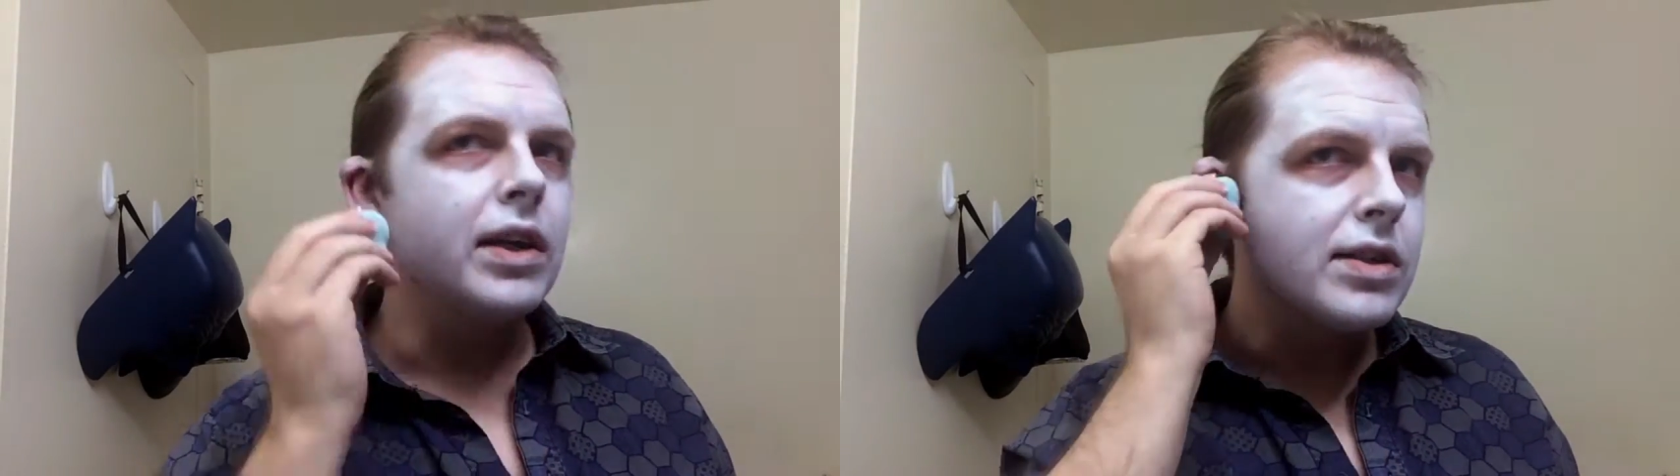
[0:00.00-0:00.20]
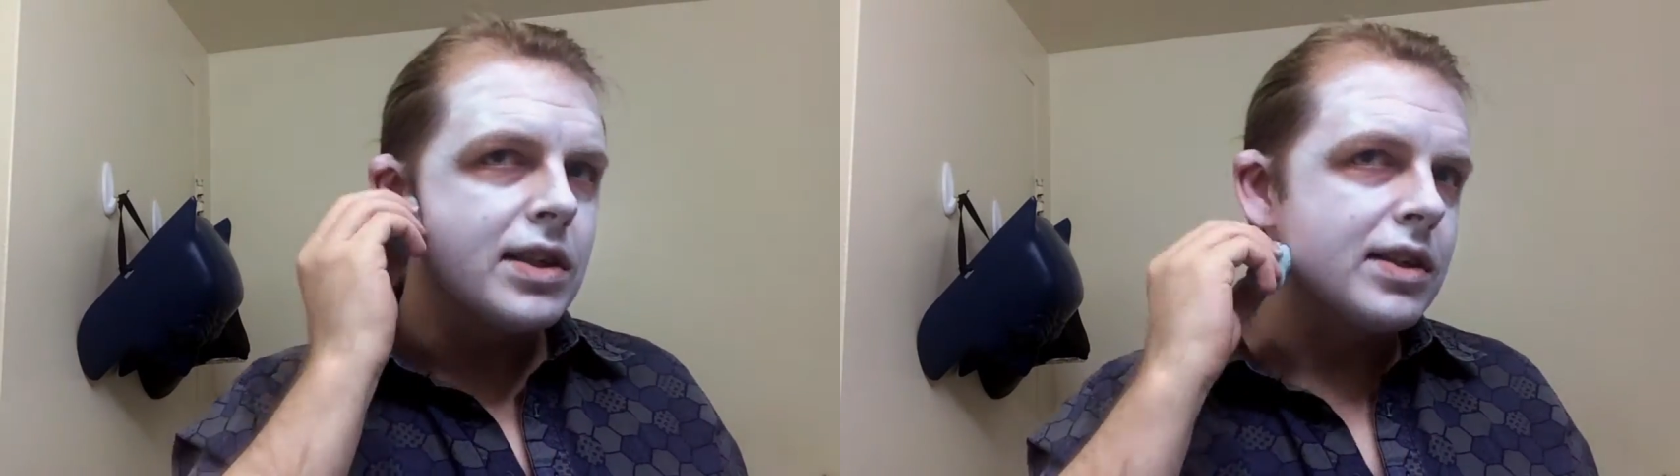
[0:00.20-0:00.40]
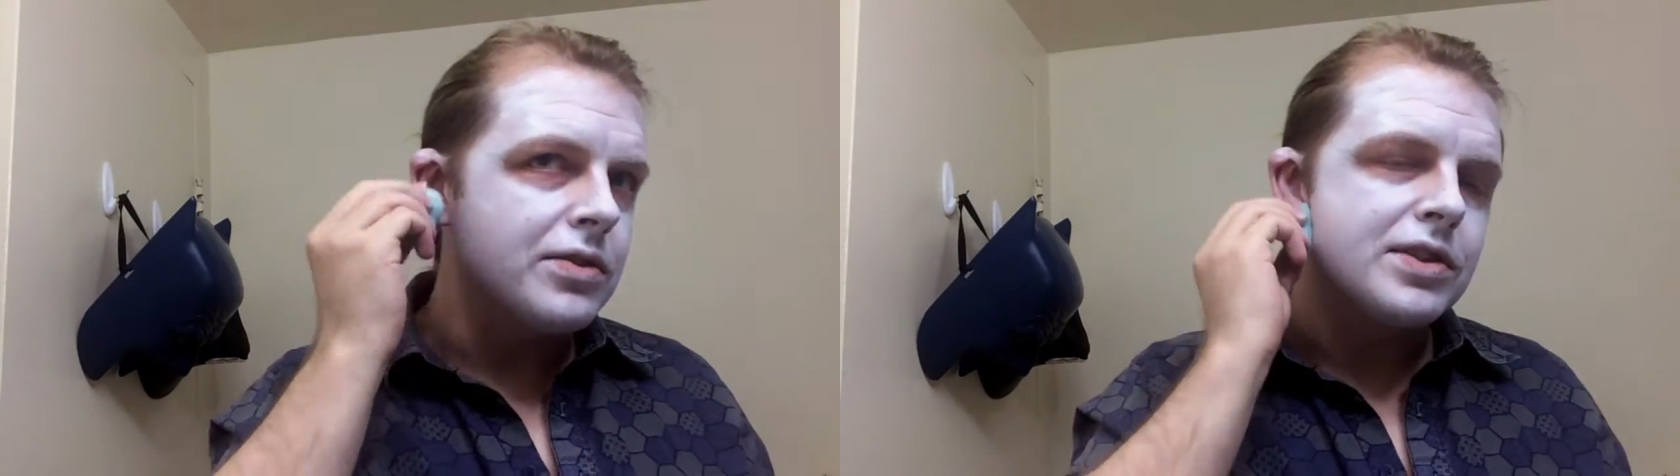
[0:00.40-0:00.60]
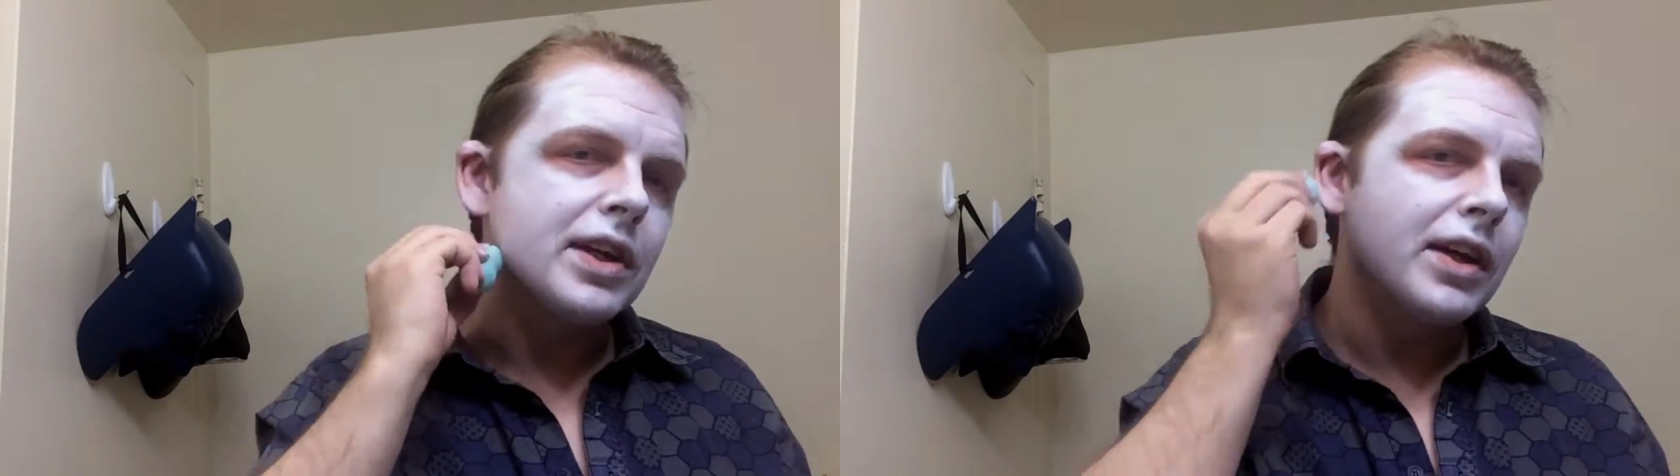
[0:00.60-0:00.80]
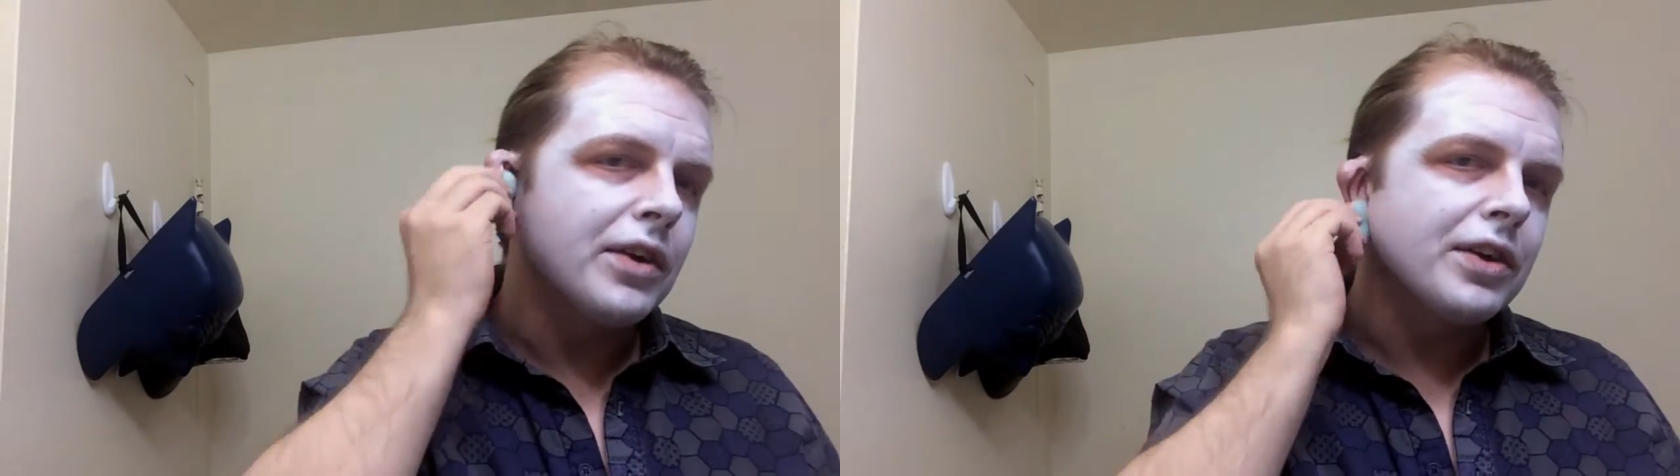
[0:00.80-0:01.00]
in case they do
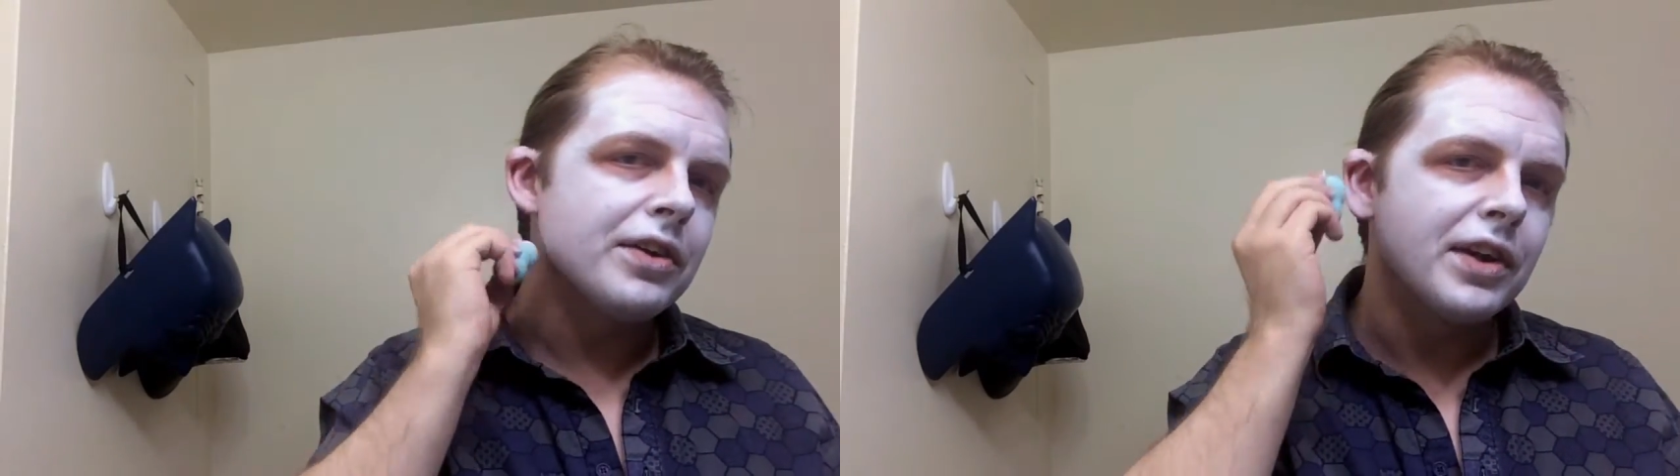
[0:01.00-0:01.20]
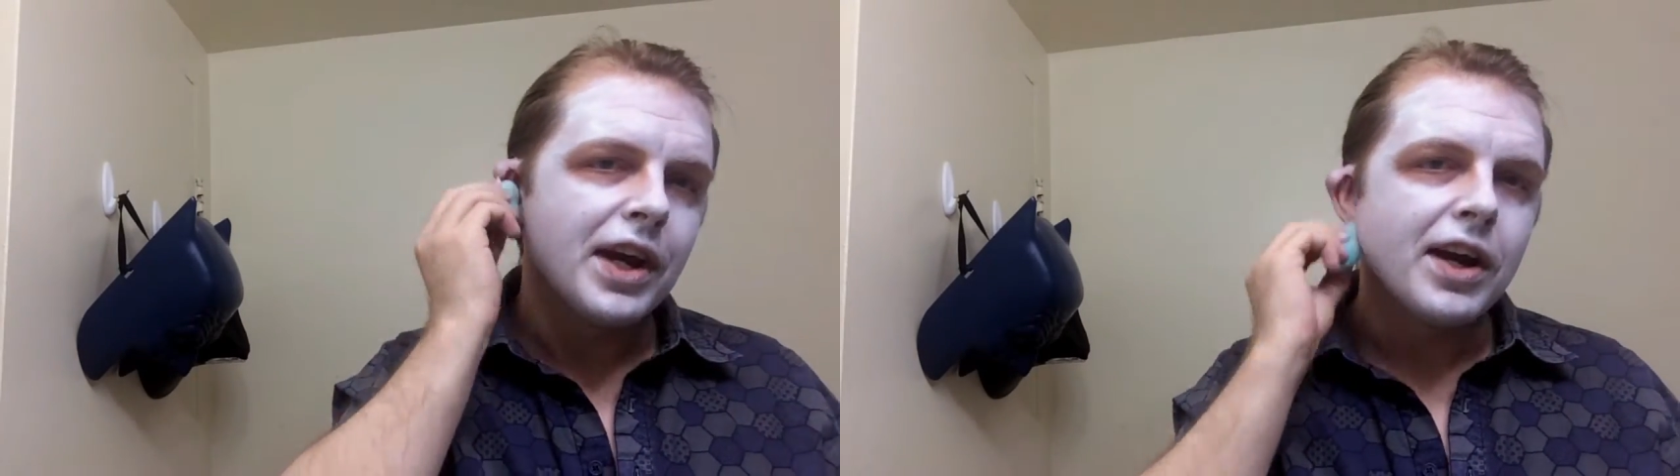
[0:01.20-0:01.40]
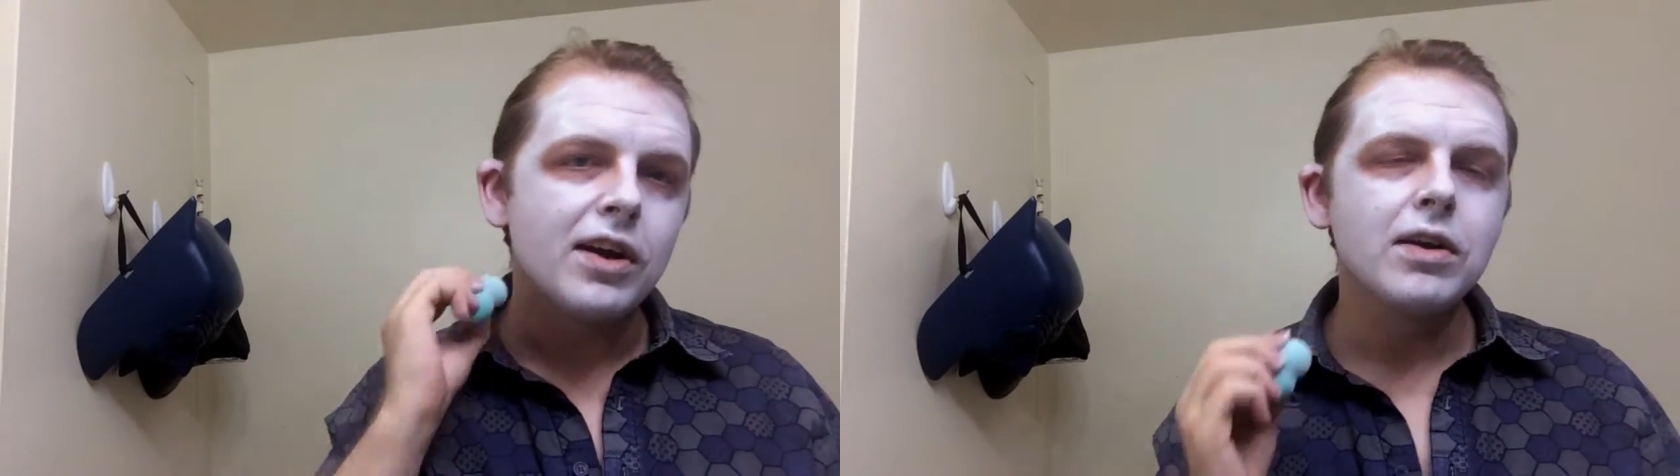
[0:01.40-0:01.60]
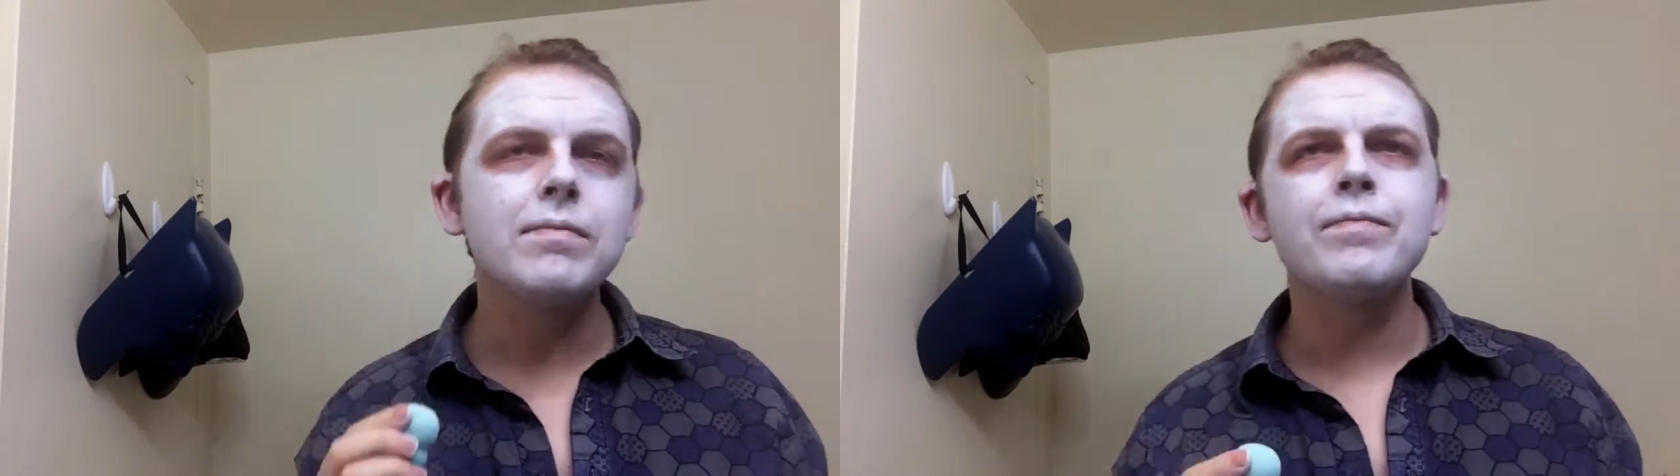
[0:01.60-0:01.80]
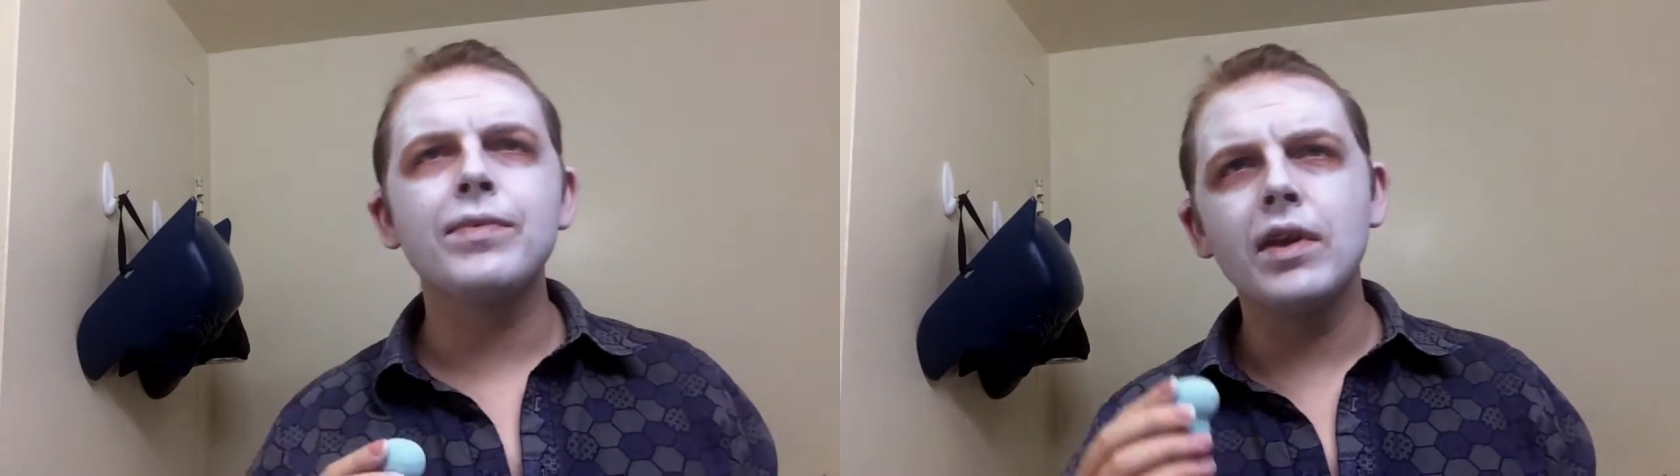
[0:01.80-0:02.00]
stick out under the hair.